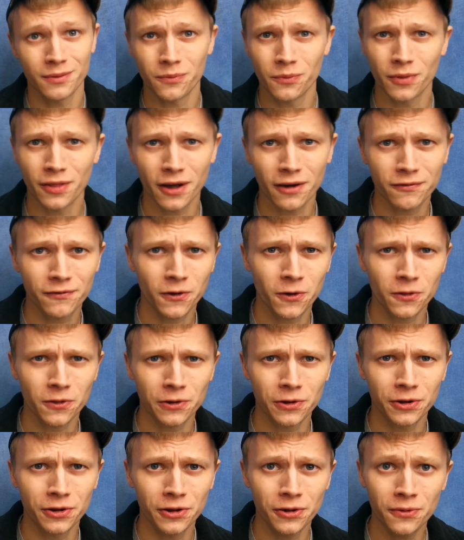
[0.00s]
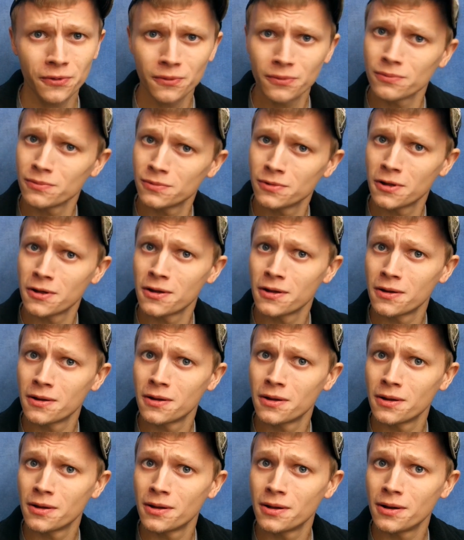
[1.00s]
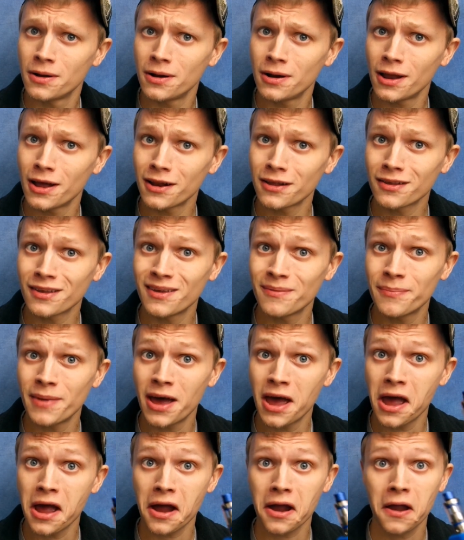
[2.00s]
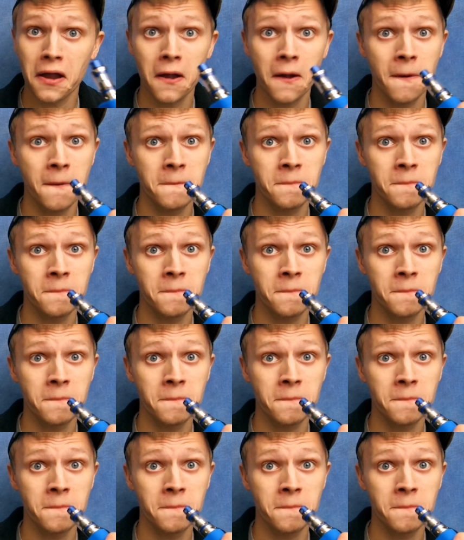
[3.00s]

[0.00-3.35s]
without further ado, let us get back.